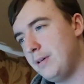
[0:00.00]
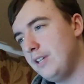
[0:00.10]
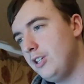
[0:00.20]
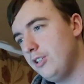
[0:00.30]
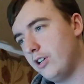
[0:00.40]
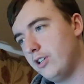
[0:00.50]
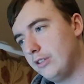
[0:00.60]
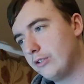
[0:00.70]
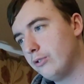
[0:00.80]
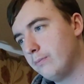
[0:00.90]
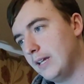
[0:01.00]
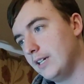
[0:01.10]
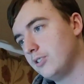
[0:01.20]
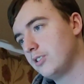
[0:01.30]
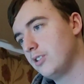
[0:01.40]
Opinion on The Good
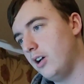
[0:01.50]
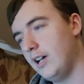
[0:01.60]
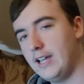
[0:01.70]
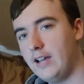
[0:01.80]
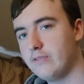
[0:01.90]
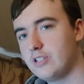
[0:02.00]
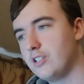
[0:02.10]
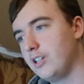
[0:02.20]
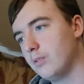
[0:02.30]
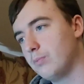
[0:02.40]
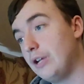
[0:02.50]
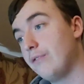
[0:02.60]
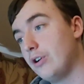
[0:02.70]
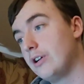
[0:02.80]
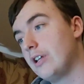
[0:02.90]
Place. I haven't seen it, but
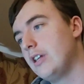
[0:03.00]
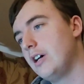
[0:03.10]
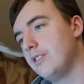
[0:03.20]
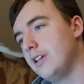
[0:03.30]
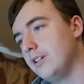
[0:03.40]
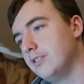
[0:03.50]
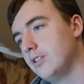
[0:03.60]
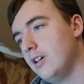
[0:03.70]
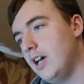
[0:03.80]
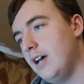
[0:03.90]
I've heard a lot of things.